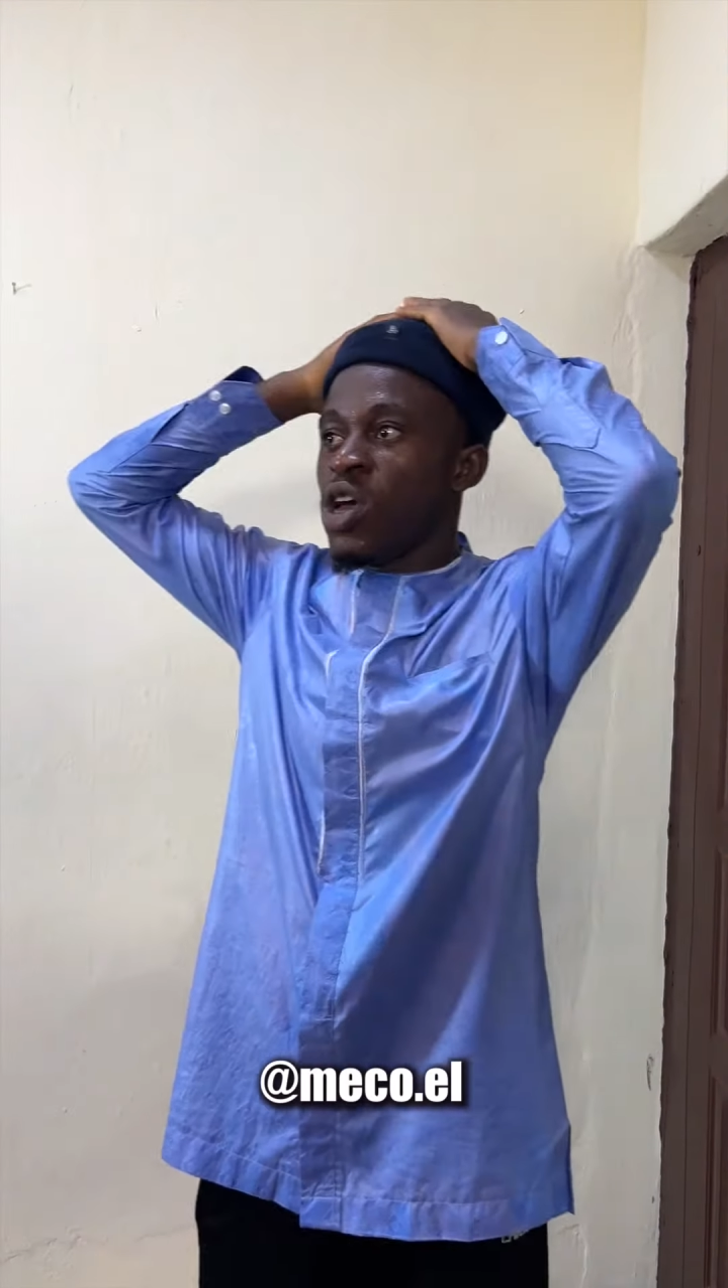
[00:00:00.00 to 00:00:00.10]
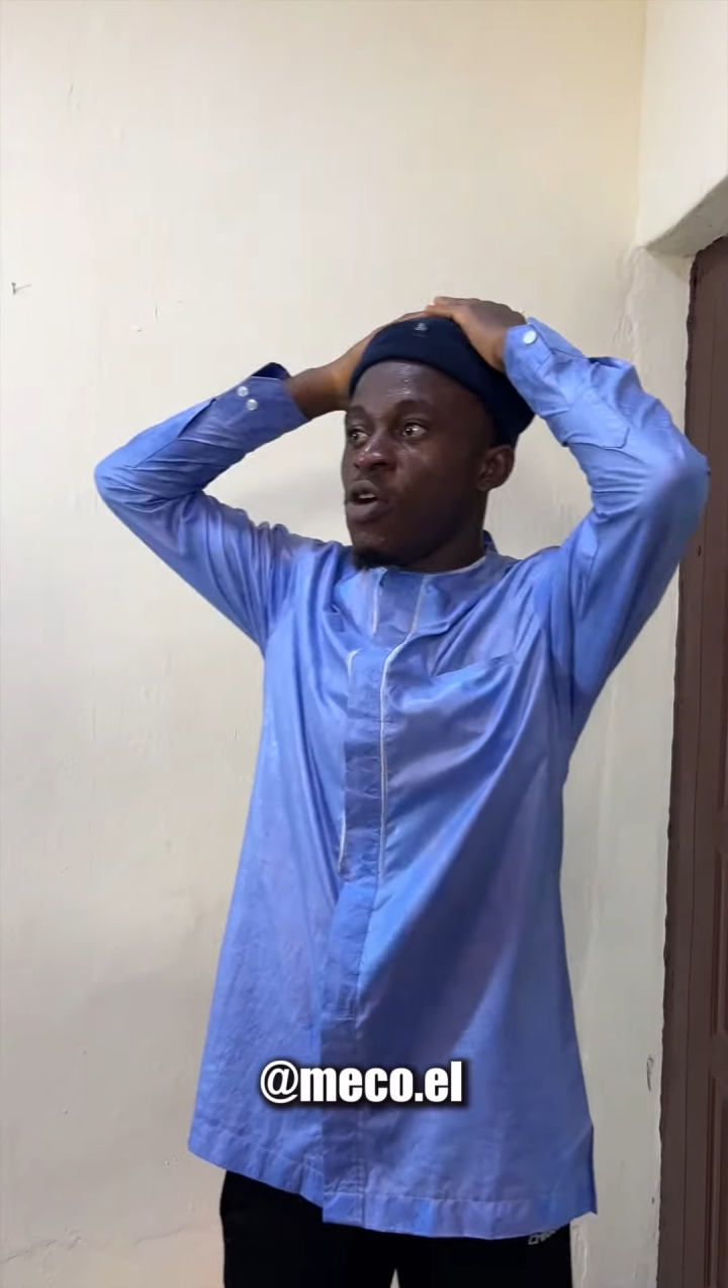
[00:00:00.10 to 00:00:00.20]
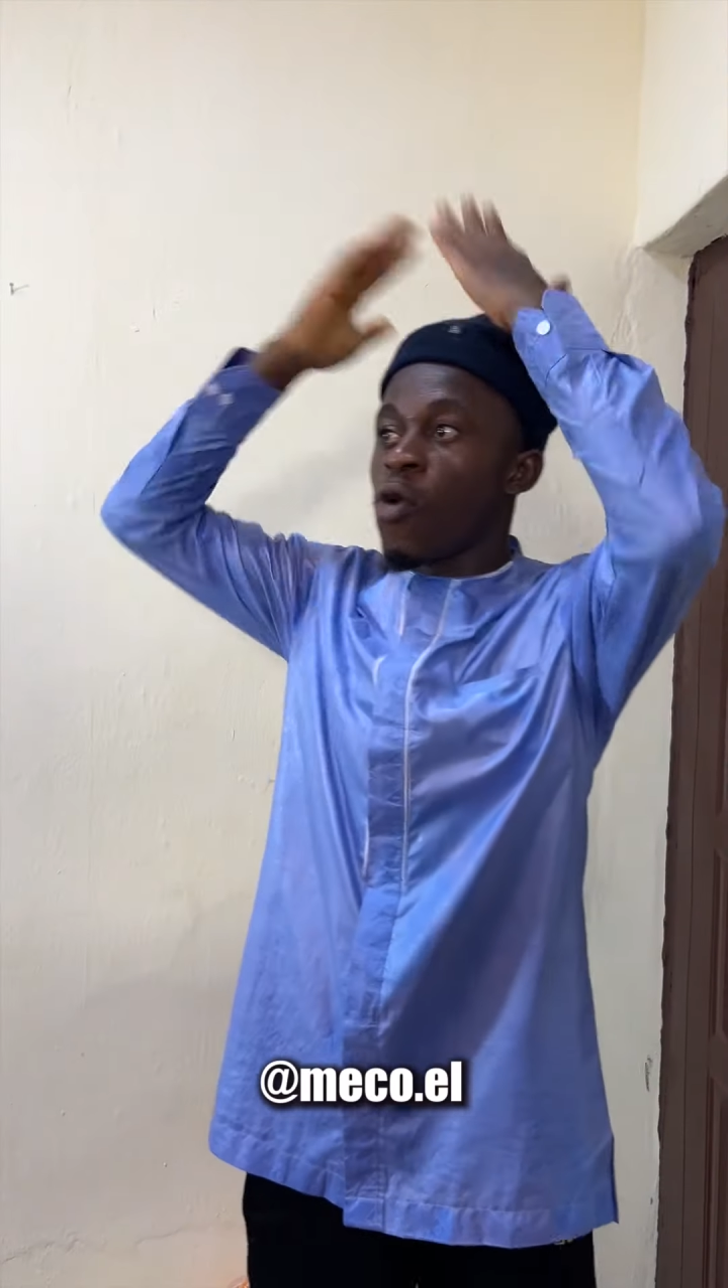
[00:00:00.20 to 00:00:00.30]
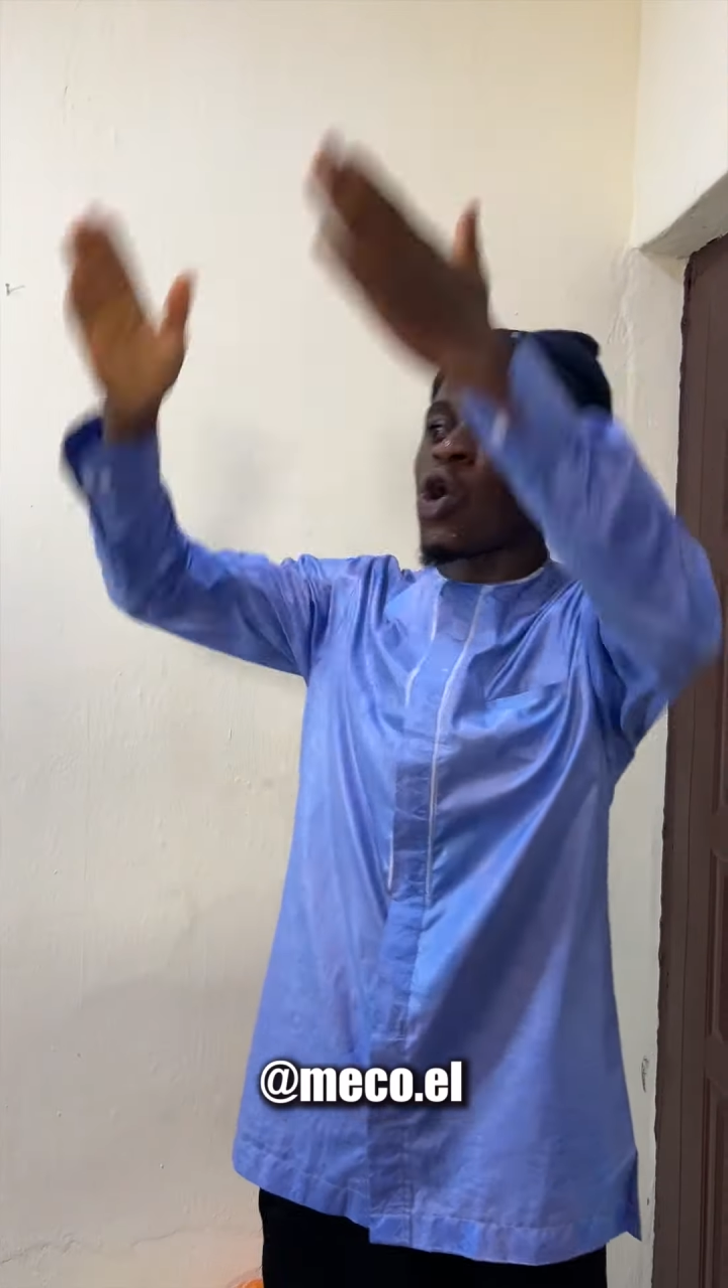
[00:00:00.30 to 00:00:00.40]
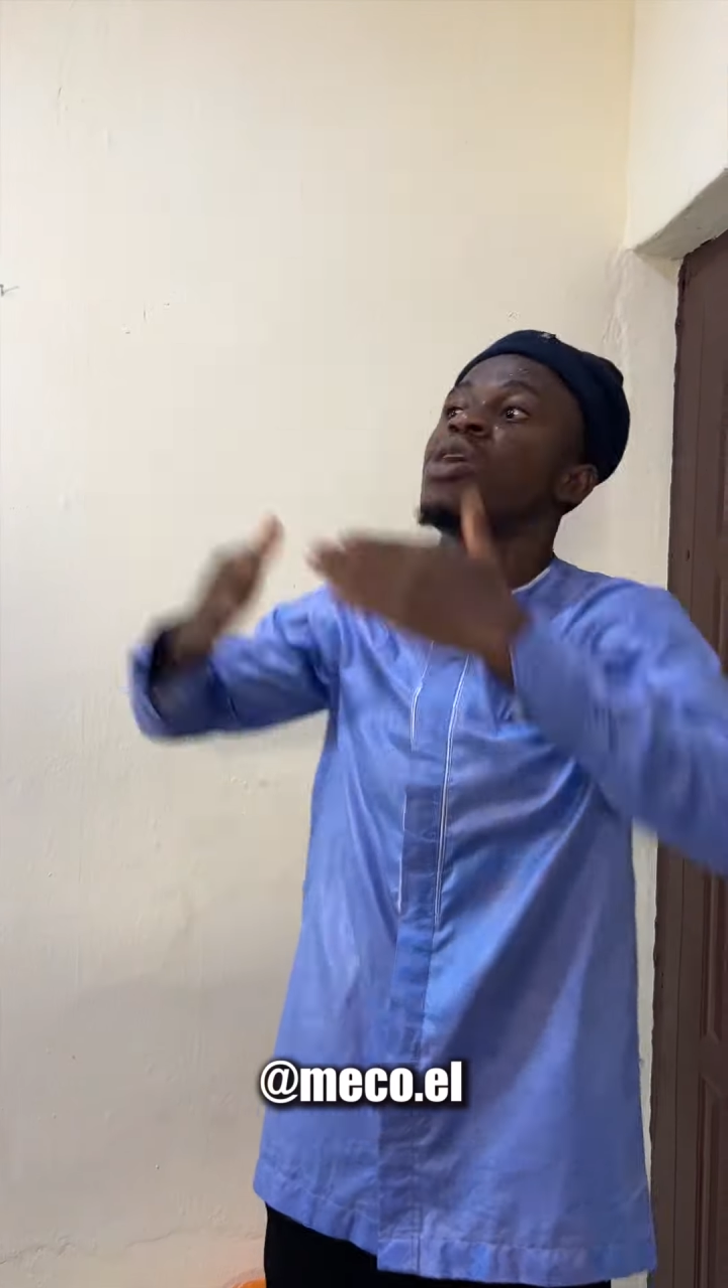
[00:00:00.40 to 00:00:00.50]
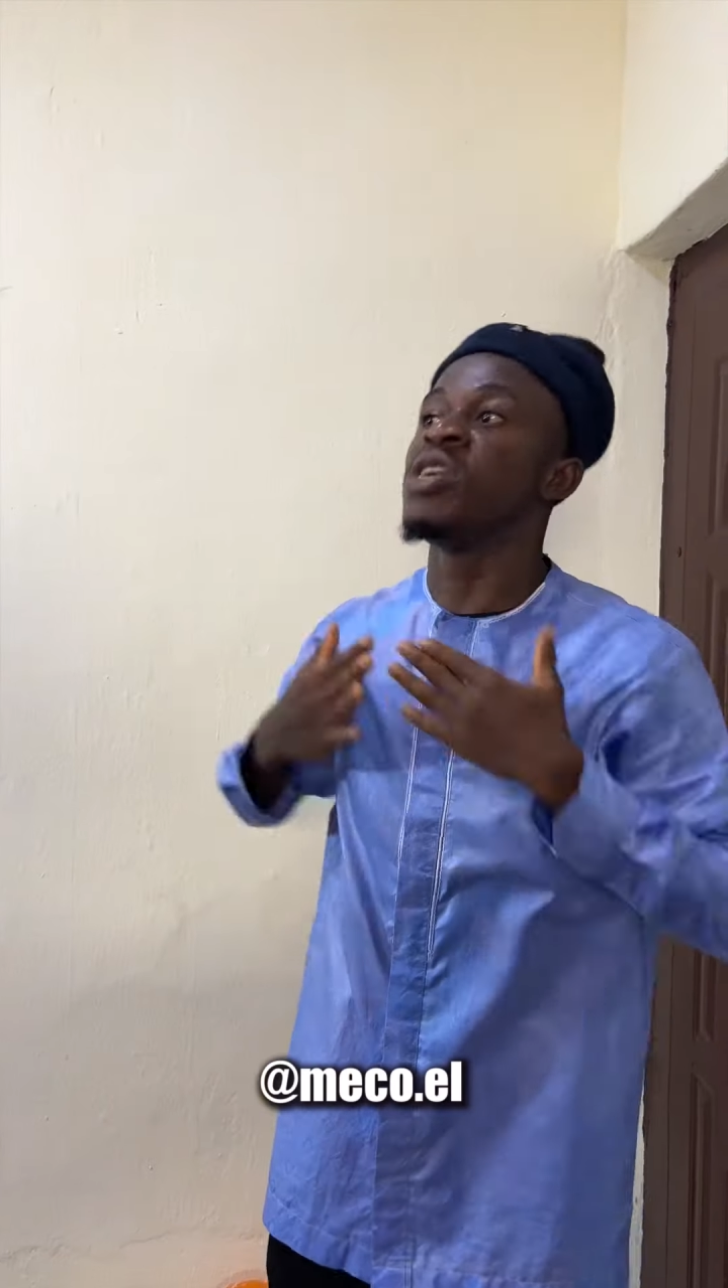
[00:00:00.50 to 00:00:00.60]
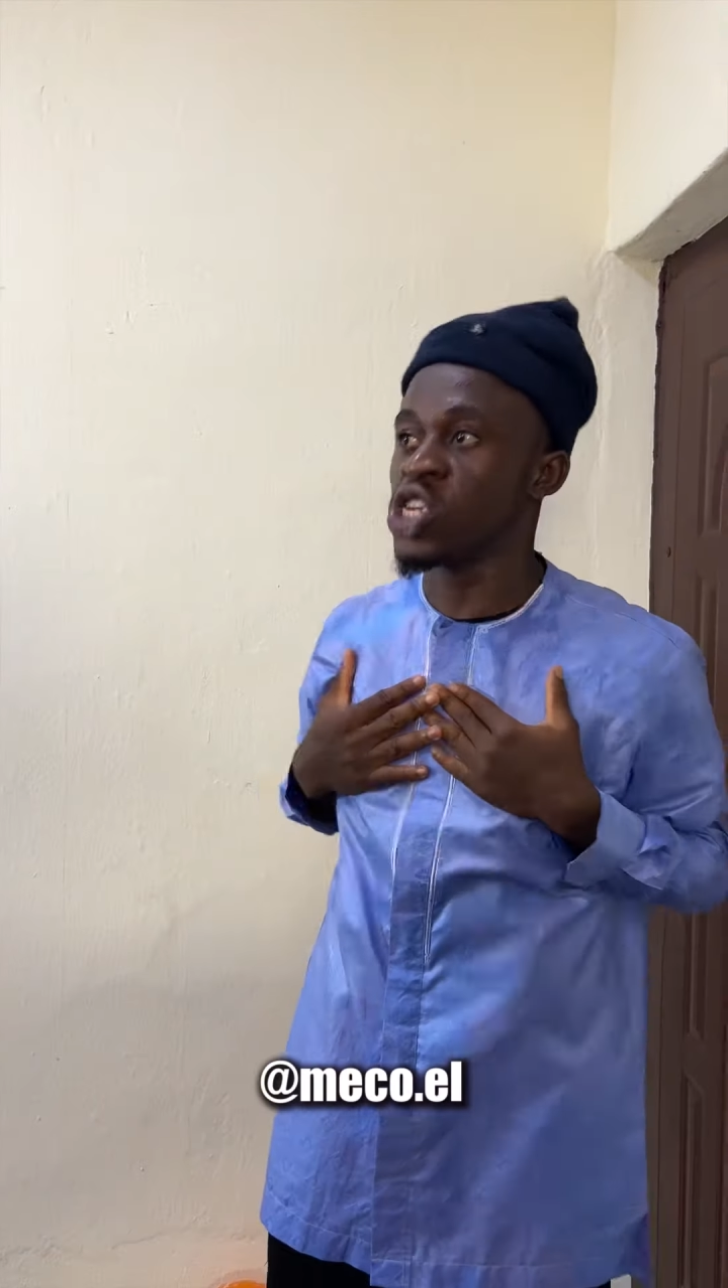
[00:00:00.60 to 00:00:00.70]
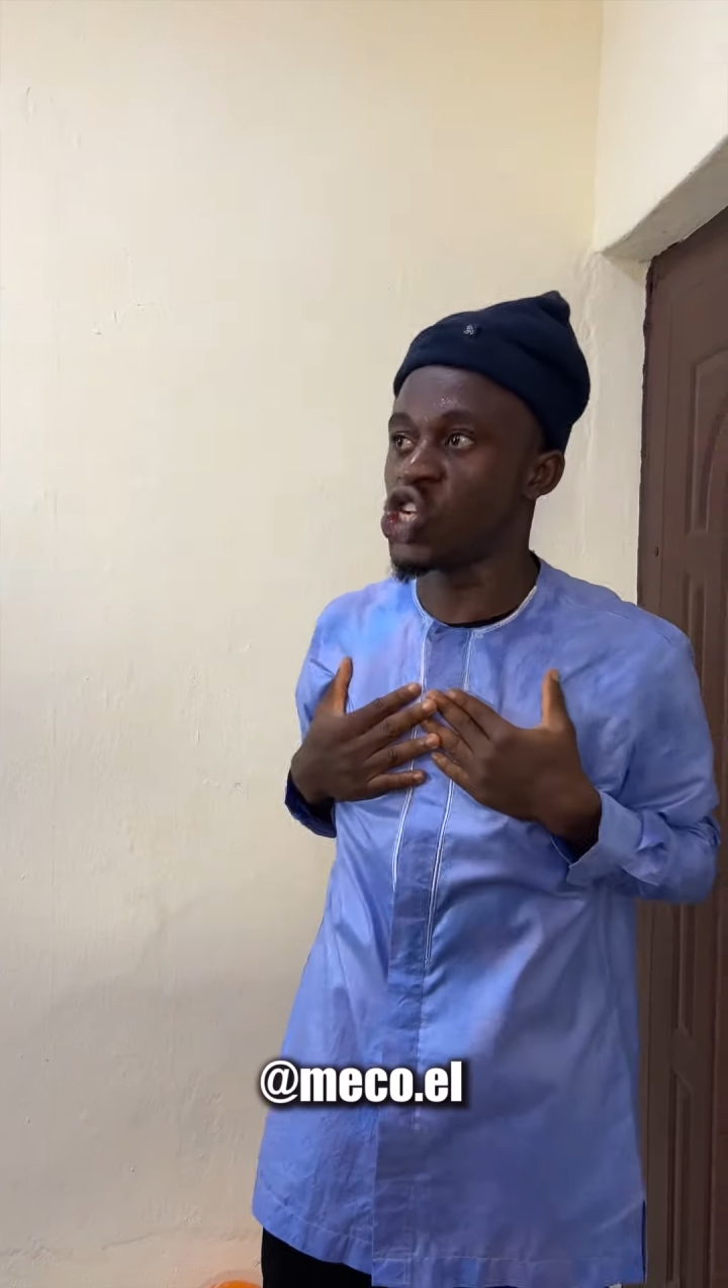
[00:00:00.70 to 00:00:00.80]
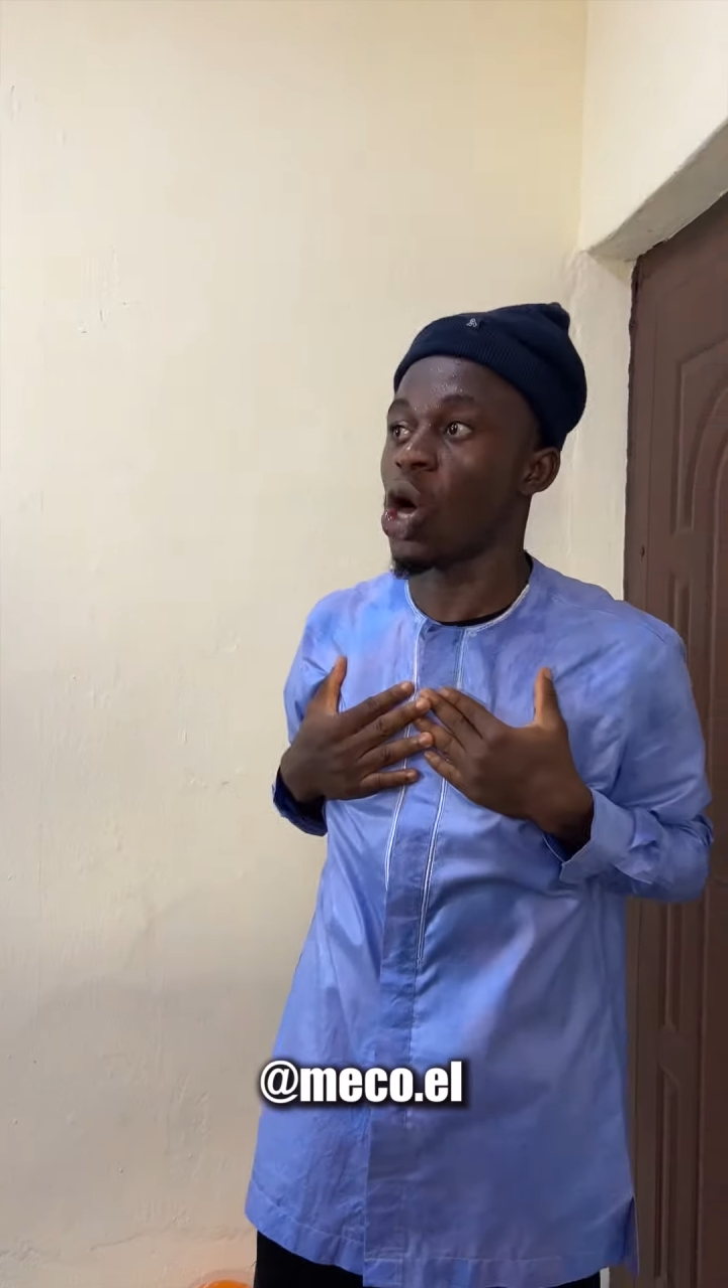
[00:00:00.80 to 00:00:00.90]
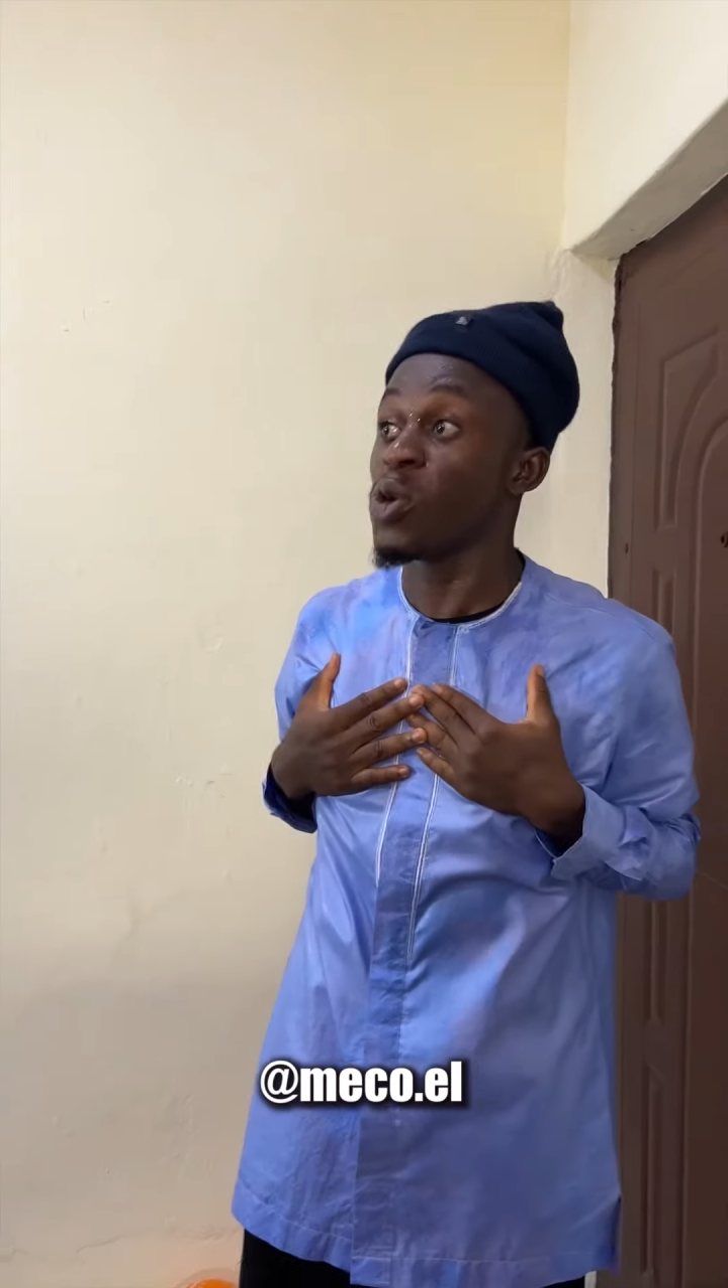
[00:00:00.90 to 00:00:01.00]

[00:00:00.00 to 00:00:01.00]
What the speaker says: For calling me in this job,